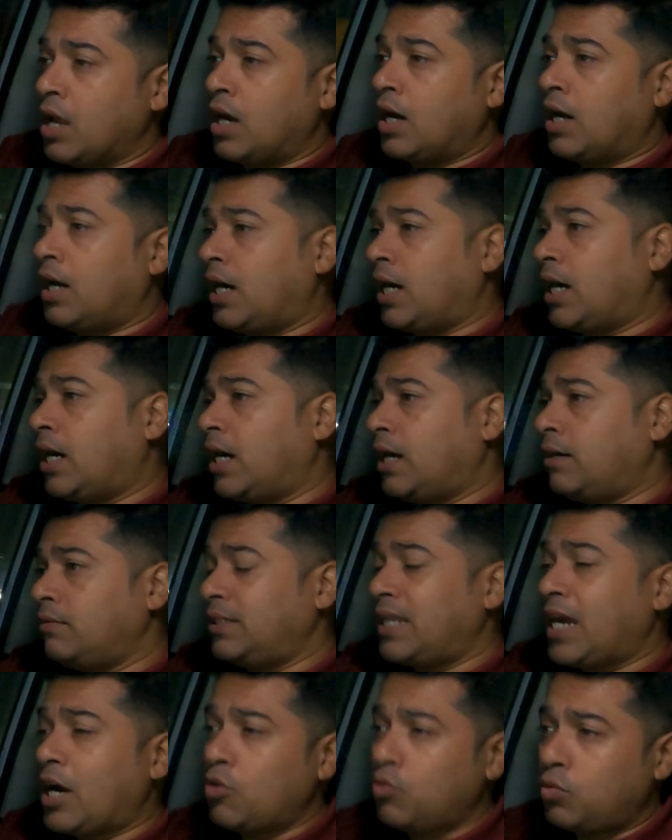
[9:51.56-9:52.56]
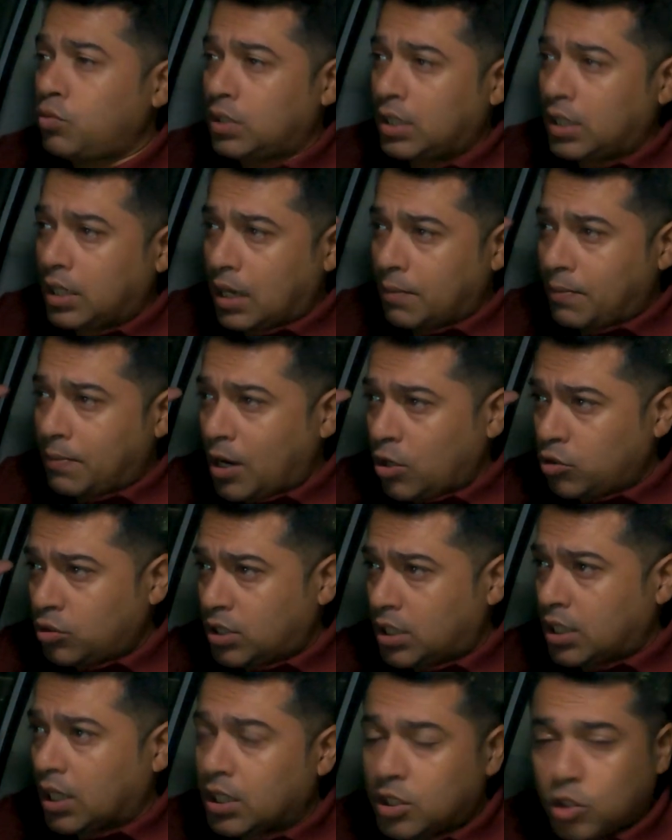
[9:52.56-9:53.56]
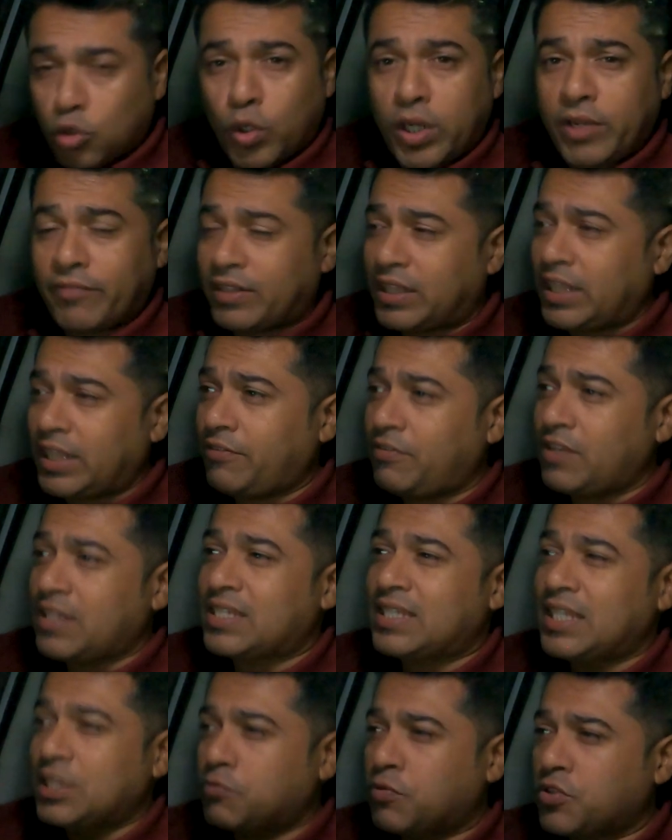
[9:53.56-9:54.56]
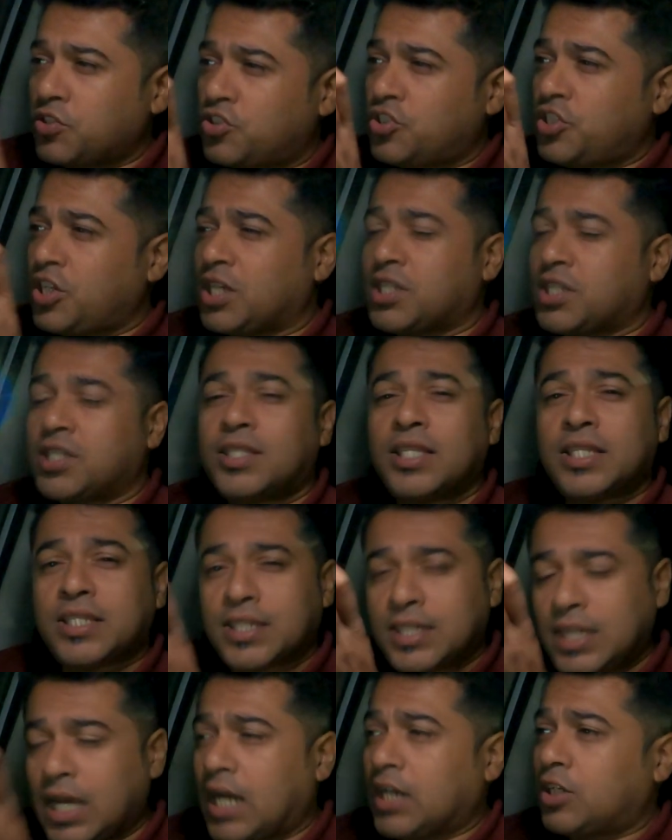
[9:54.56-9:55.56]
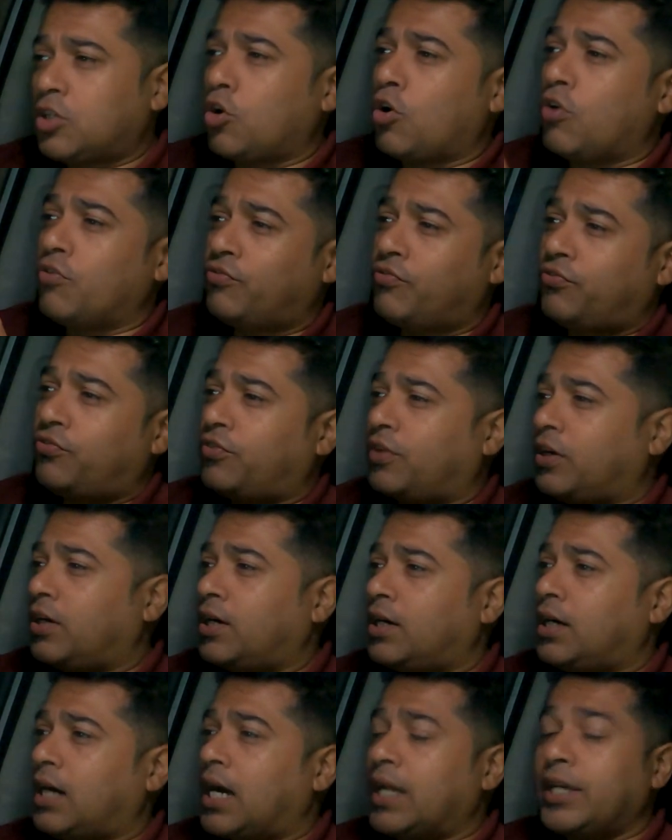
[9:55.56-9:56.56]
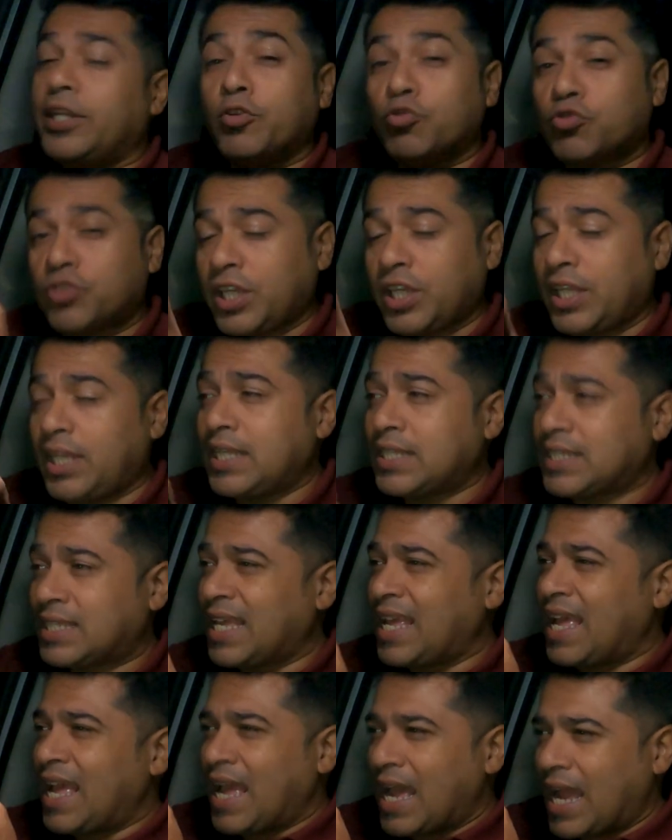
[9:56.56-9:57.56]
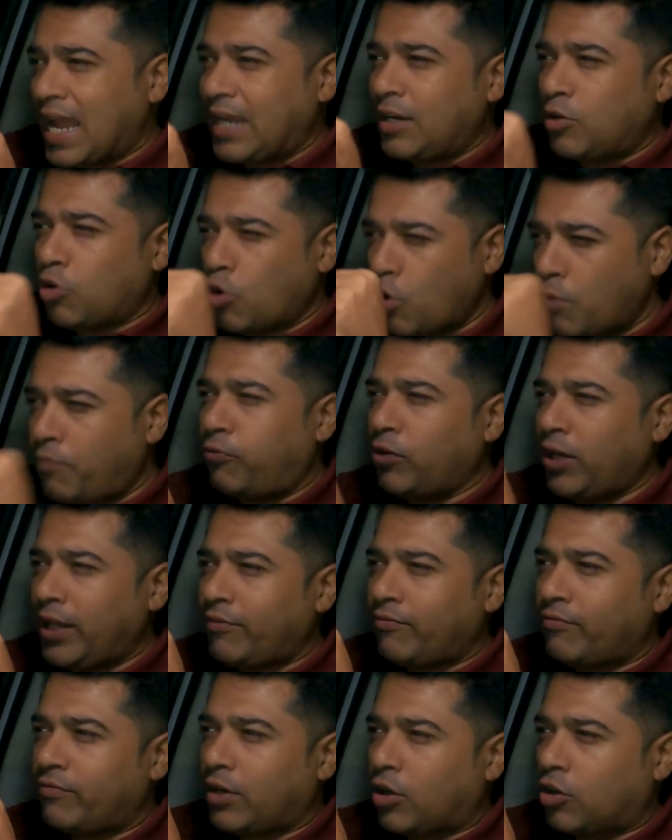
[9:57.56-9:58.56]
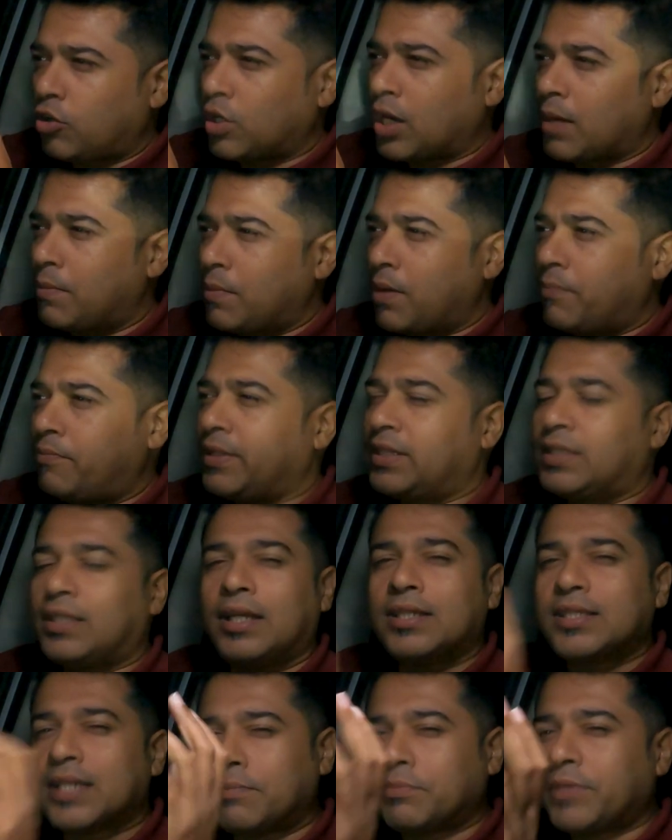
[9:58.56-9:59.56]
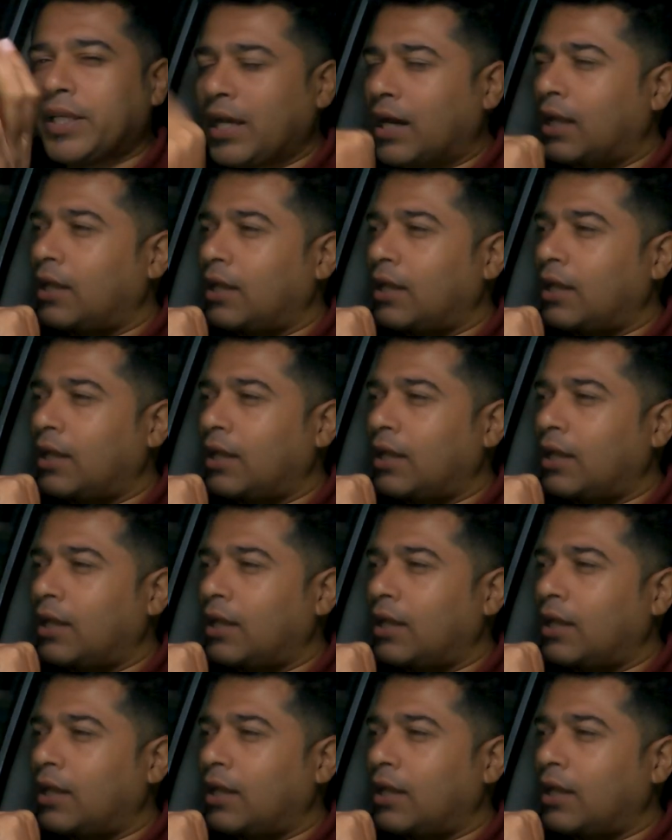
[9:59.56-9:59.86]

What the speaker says: Now, about touring with EVs. This was just the start of our new series, and hopefully, we're going to come up with something a